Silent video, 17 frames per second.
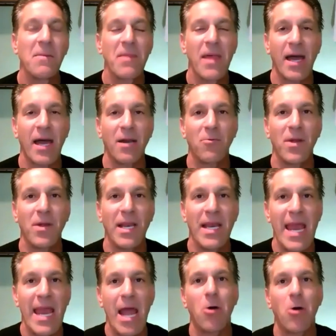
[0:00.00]
how do we
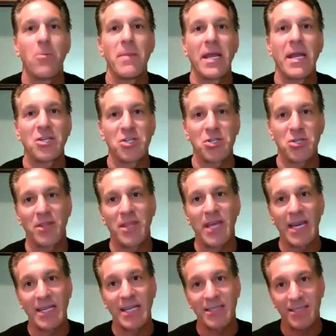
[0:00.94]
now make sure
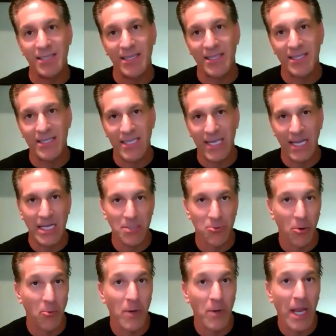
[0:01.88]
that it succeeds
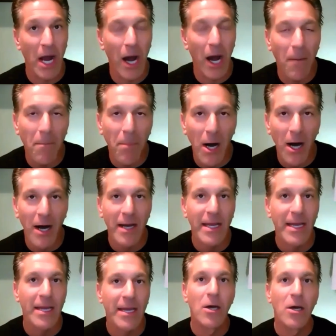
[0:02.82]
when we up pot
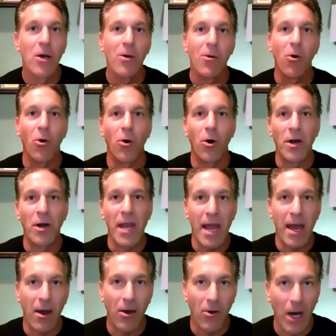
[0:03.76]
it or
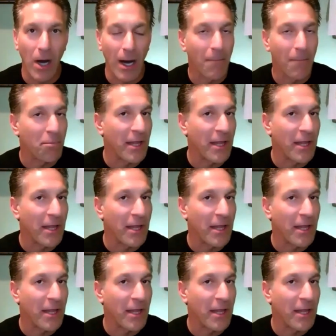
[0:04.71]
now um,